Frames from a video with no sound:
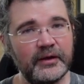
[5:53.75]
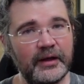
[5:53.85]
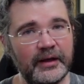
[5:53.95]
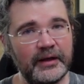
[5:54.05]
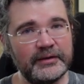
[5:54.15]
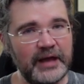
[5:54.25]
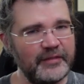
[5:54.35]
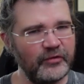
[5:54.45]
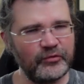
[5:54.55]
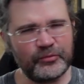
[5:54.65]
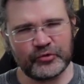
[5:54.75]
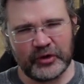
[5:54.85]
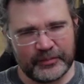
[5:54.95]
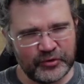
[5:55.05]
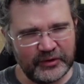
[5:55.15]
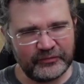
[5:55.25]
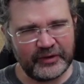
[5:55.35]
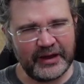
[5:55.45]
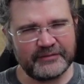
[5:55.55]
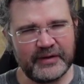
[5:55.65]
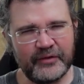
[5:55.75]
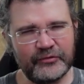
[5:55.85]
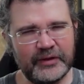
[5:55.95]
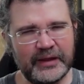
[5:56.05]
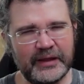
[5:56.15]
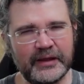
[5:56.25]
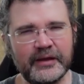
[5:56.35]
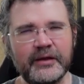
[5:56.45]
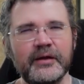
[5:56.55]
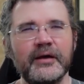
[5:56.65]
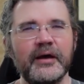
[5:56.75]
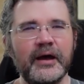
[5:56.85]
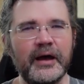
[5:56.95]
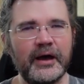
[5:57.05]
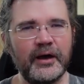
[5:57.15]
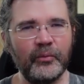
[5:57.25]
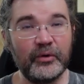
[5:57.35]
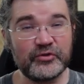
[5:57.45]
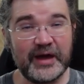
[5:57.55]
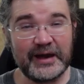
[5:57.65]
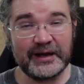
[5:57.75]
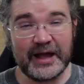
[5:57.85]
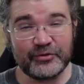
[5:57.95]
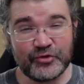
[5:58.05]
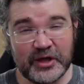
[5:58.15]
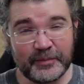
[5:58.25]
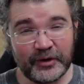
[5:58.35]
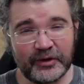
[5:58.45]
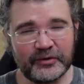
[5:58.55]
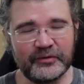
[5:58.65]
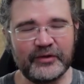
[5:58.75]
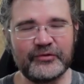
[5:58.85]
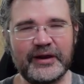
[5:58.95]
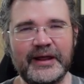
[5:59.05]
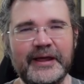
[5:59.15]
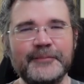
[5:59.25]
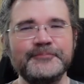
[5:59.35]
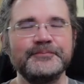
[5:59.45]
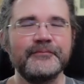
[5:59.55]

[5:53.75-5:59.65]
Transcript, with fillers: uh, not the subscription to FSD, uh, which got a lot cheaper recently,